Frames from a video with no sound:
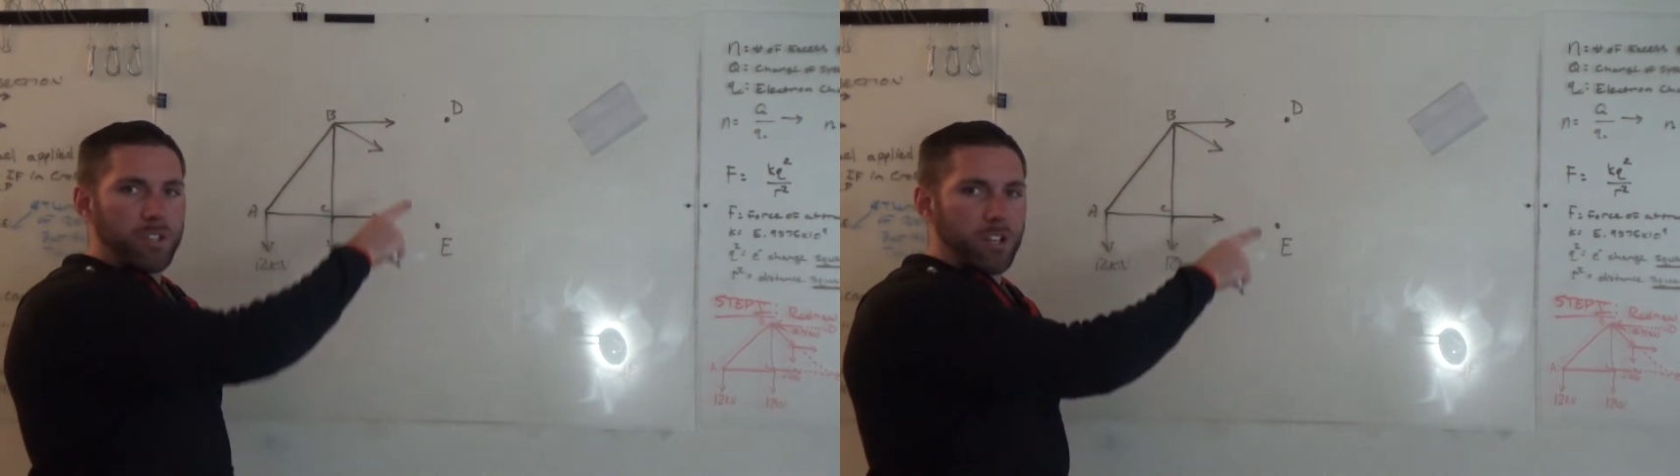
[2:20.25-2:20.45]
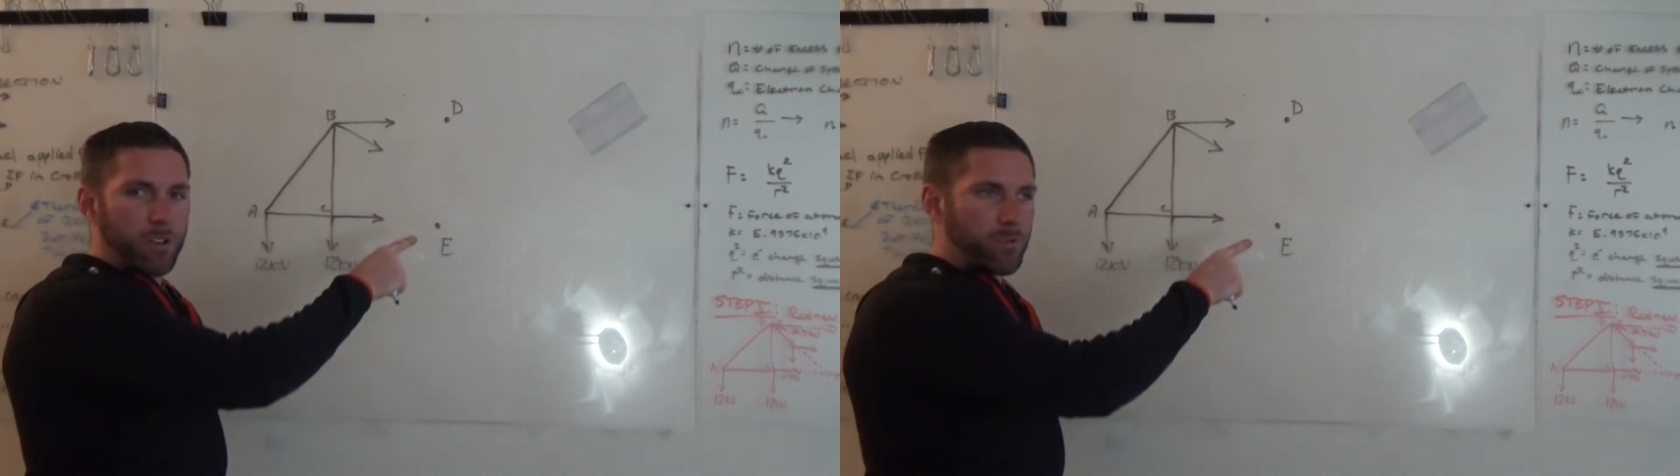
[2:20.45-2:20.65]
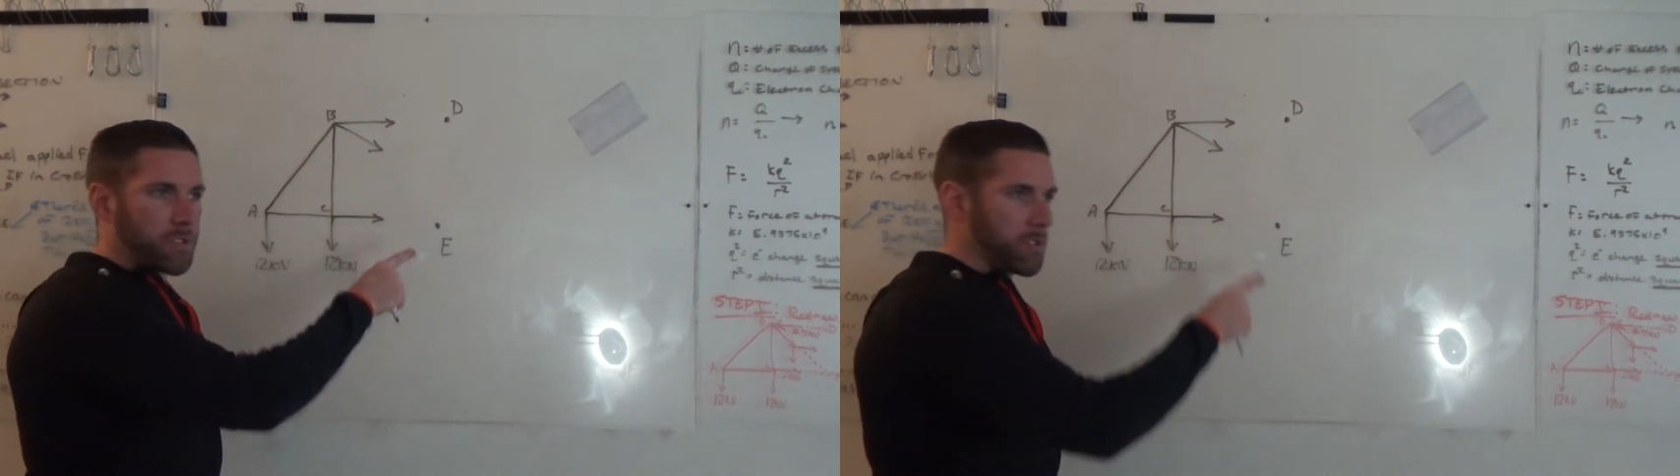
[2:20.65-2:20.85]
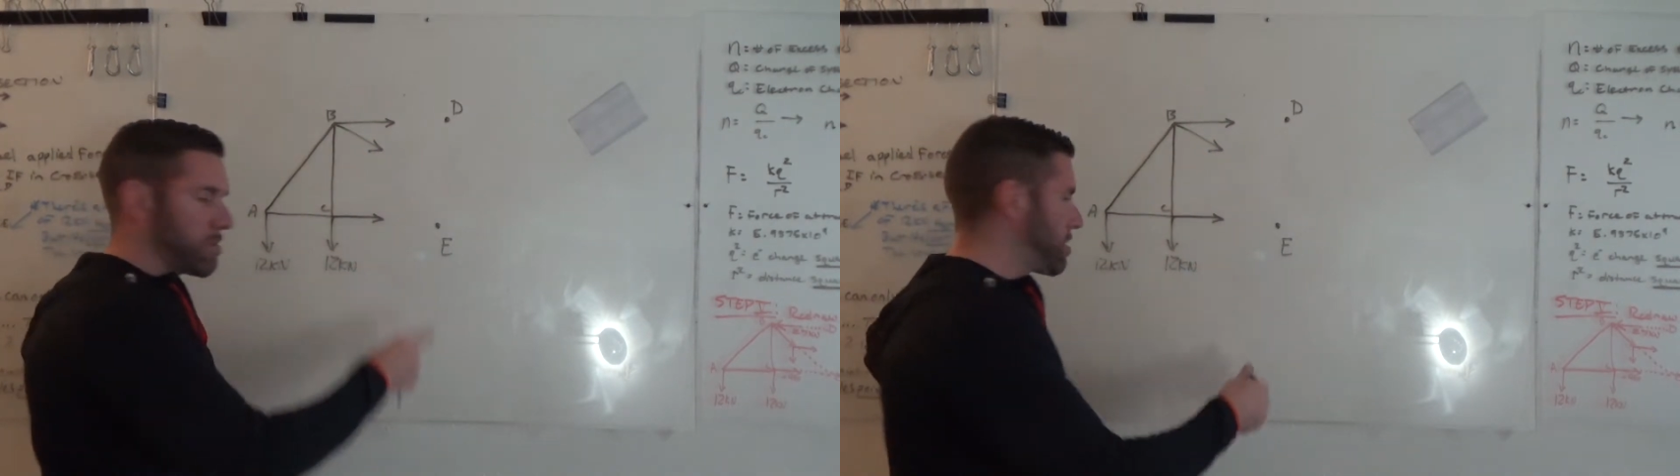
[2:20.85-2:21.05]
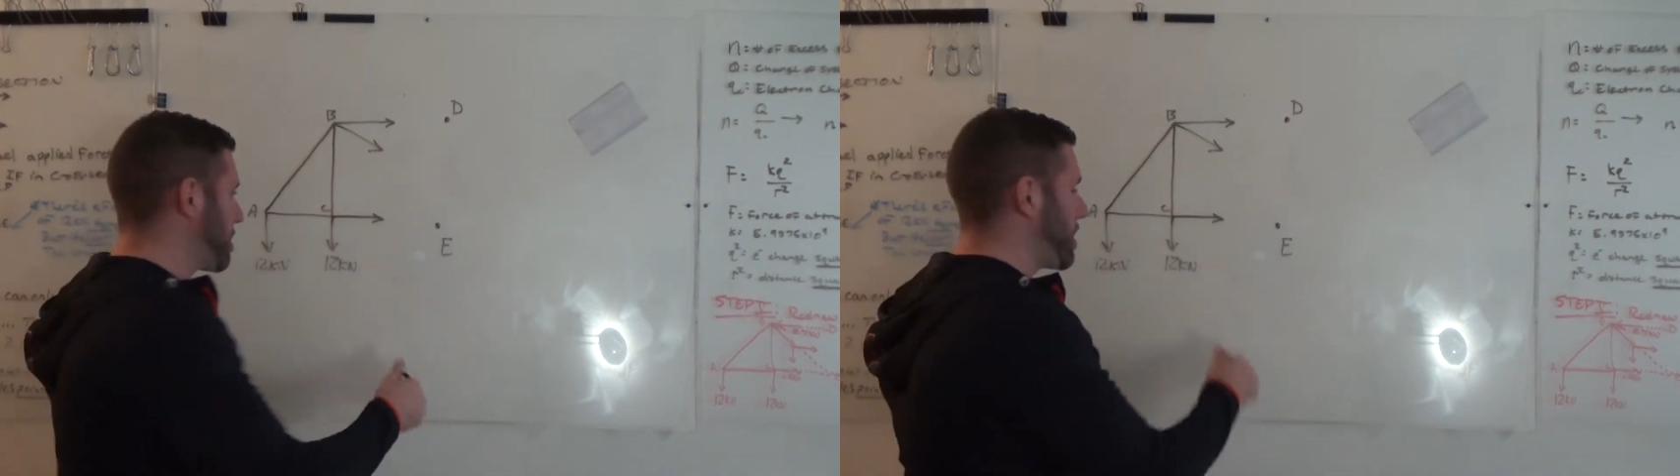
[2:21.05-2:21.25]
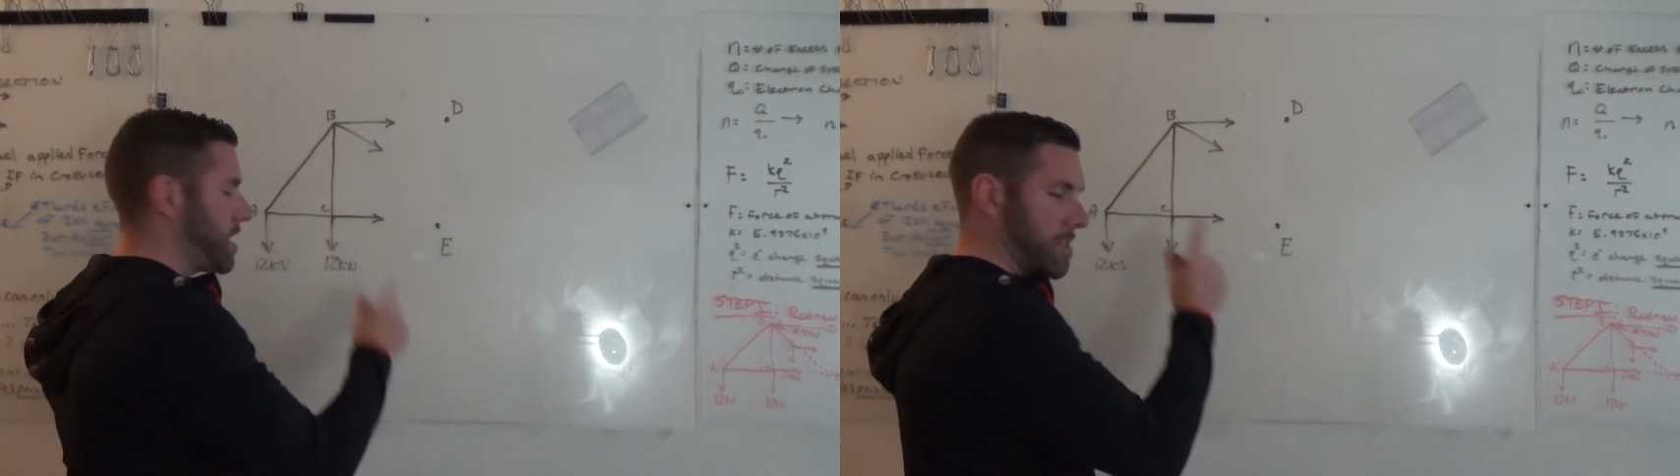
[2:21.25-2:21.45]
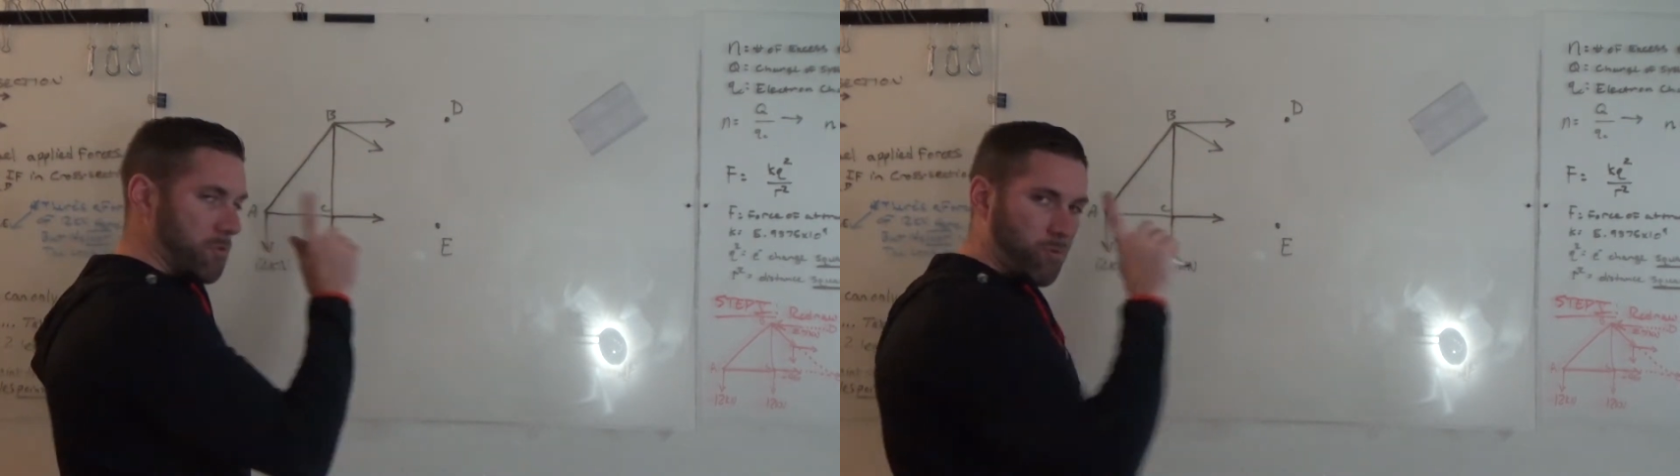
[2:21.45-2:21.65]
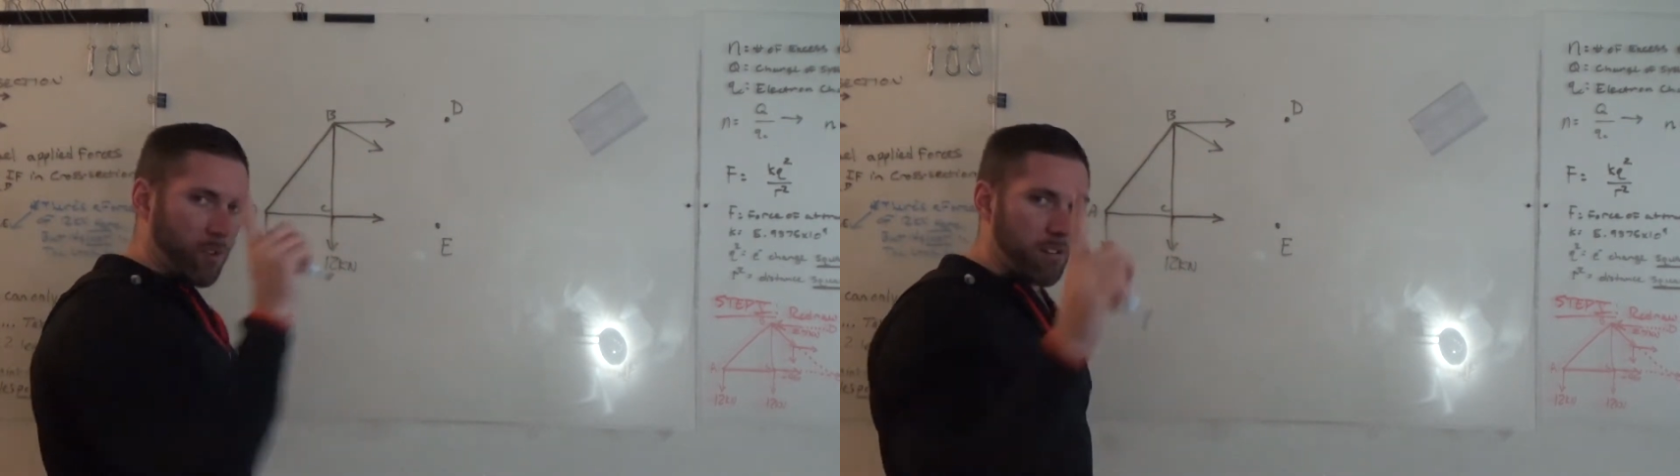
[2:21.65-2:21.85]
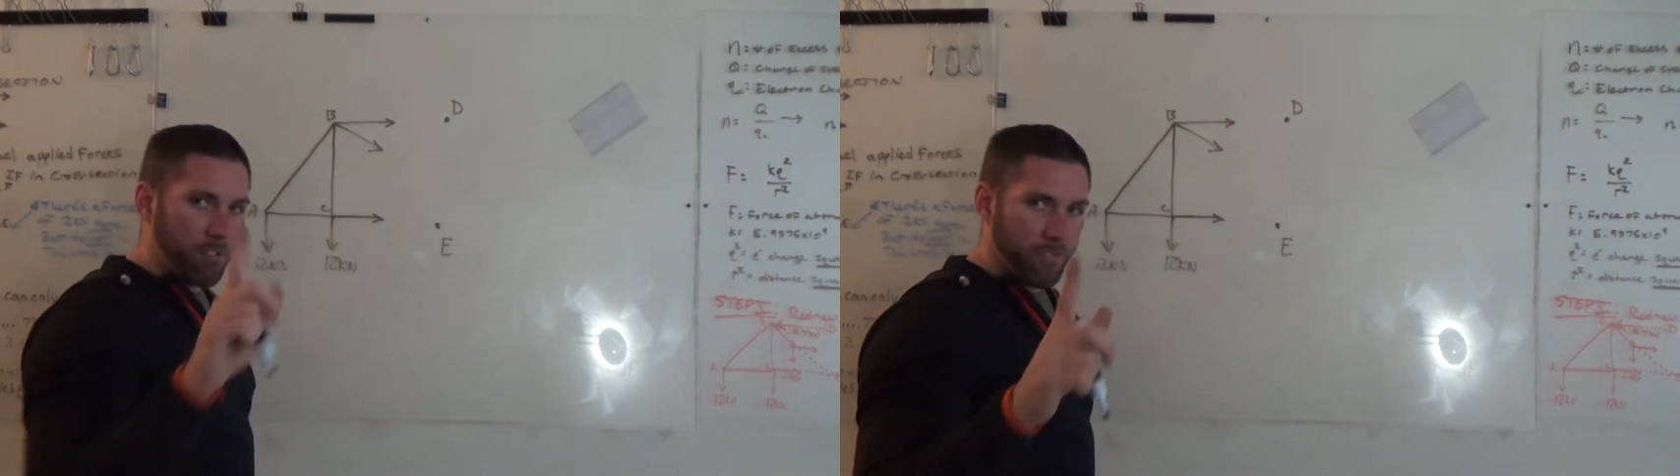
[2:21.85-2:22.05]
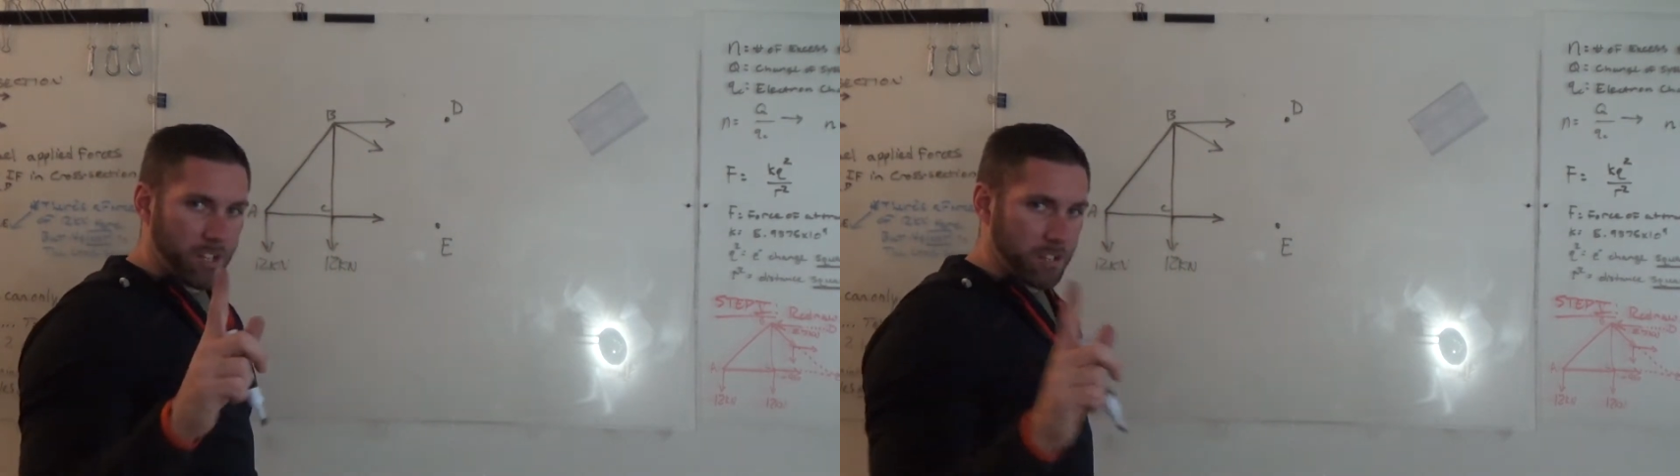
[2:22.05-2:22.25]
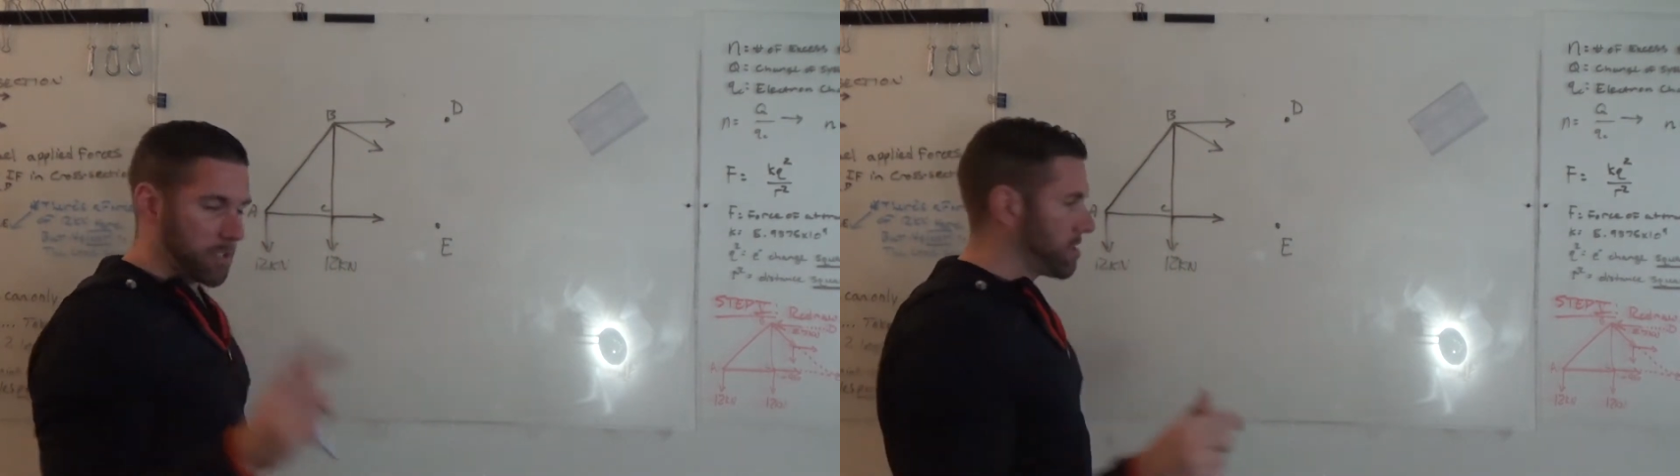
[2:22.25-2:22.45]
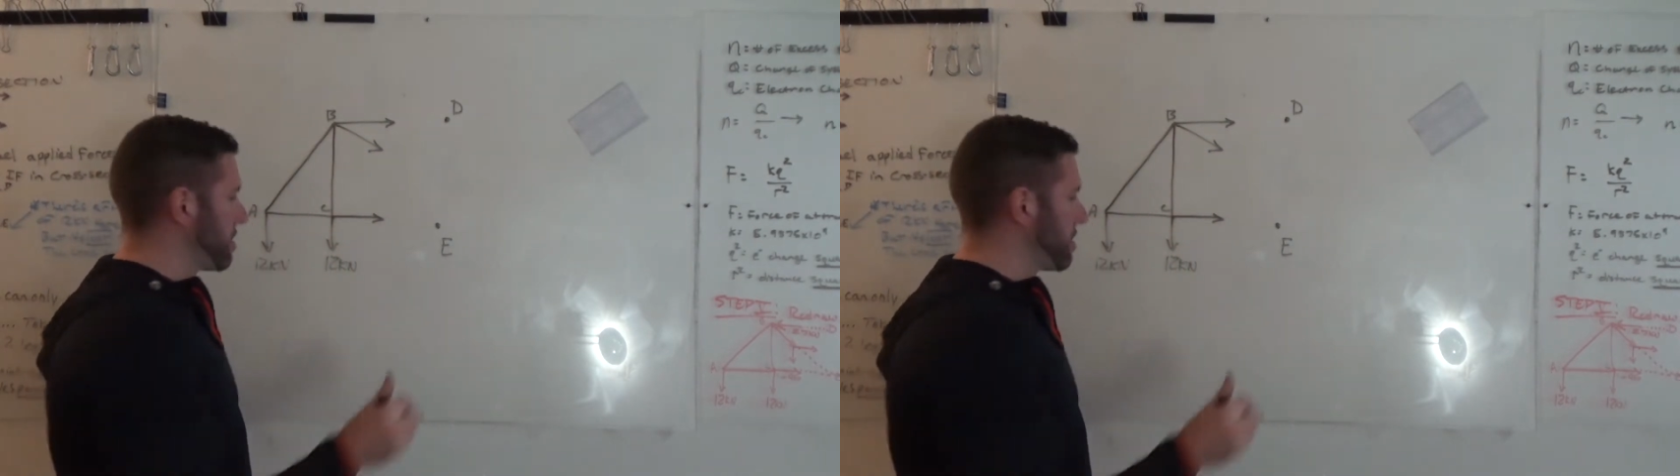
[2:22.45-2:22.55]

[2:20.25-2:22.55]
to go to. It's relevant.